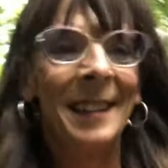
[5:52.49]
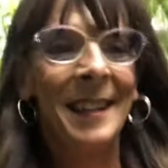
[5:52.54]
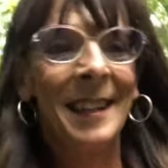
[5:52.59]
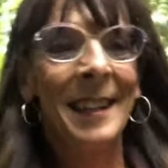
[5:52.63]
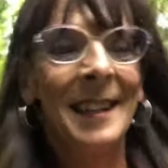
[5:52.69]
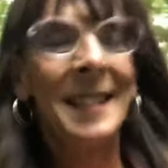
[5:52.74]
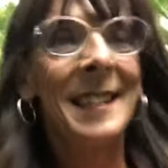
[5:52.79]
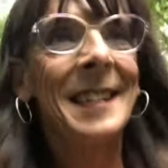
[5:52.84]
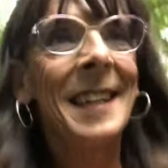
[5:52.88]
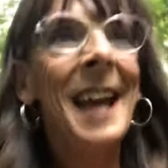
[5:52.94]

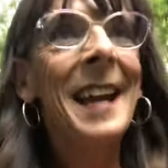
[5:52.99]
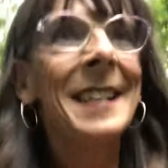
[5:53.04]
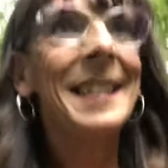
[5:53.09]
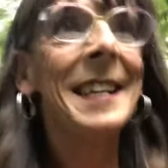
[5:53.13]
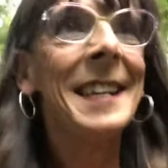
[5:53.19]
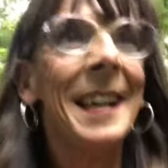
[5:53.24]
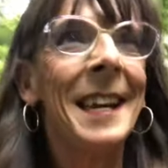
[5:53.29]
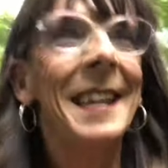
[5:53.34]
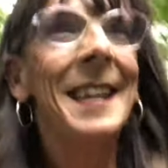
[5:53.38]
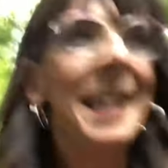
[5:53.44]
This
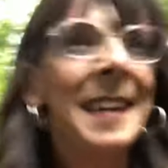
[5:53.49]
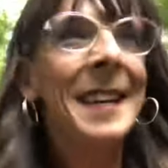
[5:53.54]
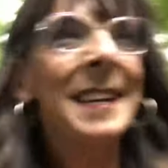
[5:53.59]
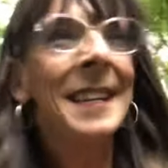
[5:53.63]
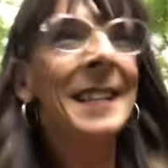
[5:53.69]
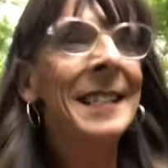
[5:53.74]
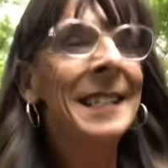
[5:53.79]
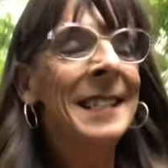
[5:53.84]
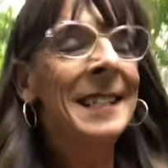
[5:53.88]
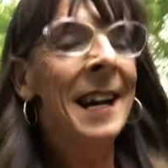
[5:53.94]
Saturday,
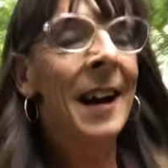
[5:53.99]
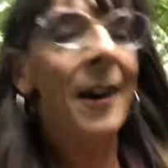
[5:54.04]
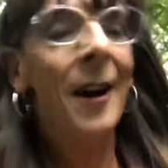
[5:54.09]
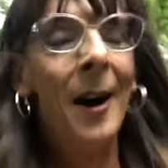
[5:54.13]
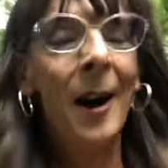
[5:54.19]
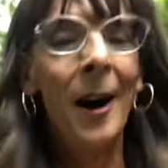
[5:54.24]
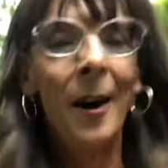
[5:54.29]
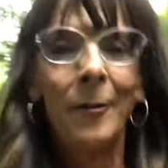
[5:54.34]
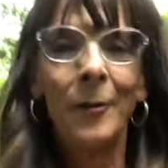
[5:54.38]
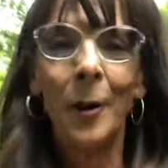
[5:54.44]

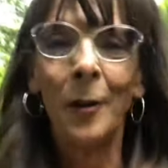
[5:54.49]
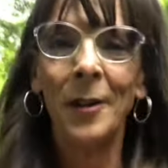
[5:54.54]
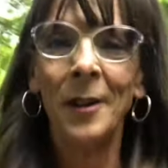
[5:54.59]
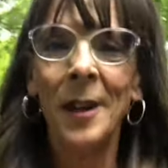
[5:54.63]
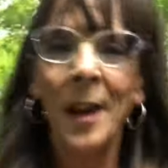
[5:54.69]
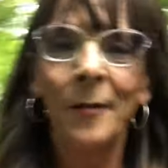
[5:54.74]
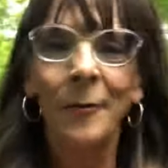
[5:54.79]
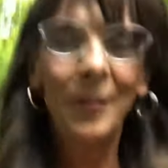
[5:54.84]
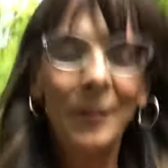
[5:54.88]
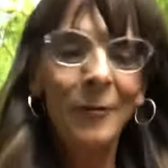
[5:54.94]
I've got
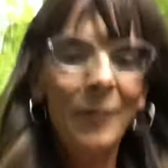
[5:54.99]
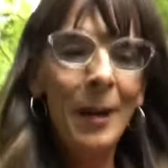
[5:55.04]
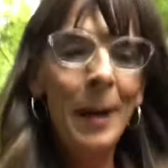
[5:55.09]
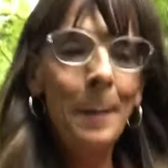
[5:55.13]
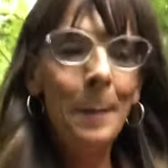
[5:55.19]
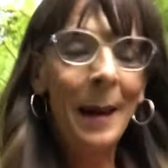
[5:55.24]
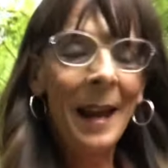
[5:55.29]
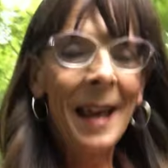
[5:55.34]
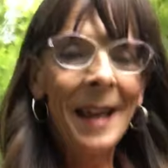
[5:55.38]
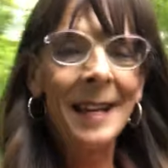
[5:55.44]
nothing really
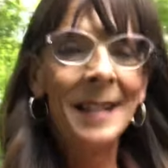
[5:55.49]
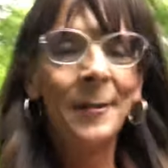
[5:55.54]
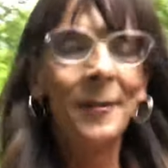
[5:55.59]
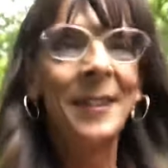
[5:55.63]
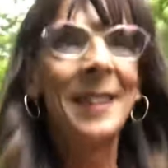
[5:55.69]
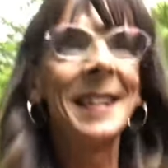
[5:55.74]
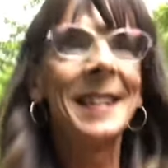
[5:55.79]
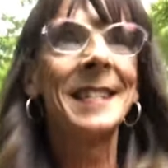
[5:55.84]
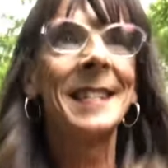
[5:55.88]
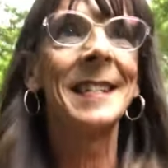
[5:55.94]
planned for
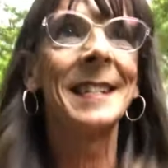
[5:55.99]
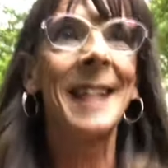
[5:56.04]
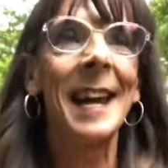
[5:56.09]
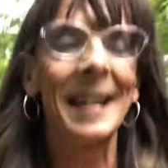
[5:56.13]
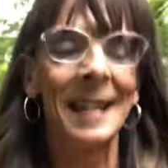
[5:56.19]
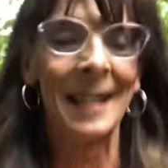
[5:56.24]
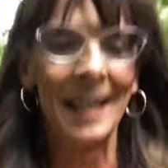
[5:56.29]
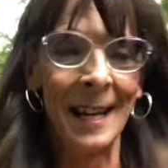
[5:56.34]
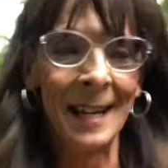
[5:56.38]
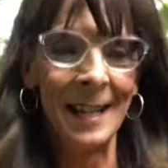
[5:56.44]
the
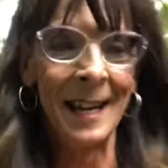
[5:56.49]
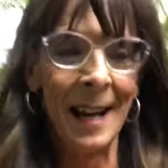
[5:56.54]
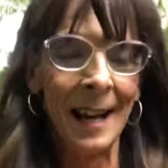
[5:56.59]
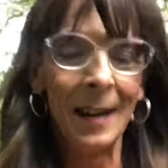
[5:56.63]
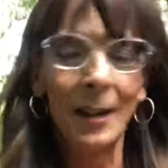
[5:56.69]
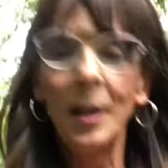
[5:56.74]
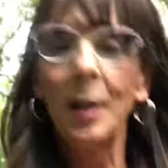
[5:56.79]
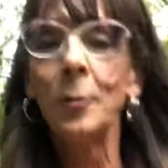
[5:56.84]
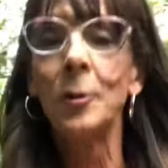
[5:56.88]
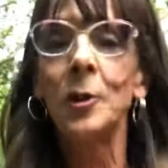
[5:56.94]
Saturday.
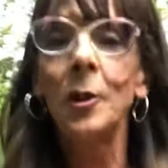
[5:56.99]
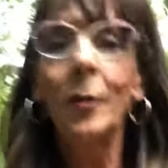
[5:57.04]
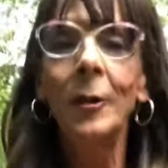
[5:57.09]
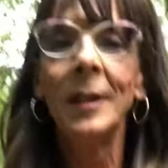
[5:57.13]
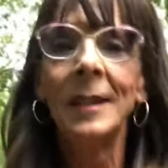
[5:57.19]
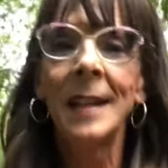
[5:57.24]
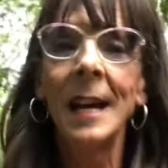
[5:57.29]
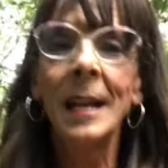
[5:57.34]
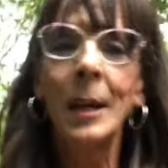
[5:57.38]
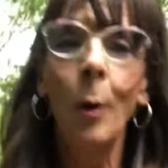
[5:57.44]
Oh, sorry,
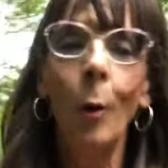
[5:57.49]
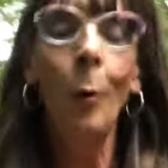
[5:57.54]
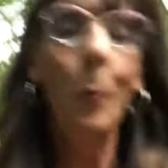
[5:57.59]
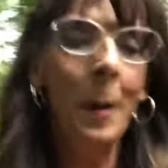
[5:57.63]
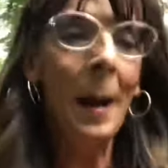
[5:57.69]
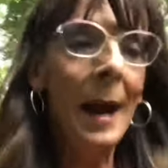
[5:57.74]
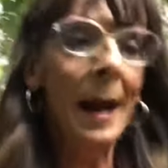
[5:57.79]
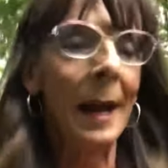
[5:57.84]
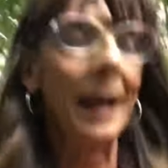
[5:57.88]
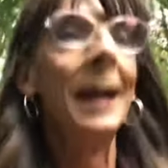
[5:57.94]
take it all
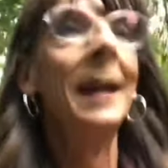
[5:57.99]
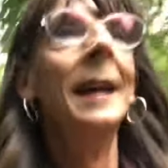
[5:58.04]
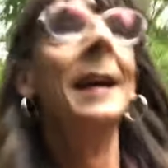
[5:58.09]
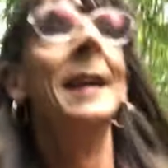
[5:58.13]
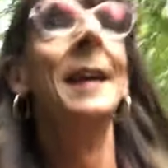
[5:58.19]
back.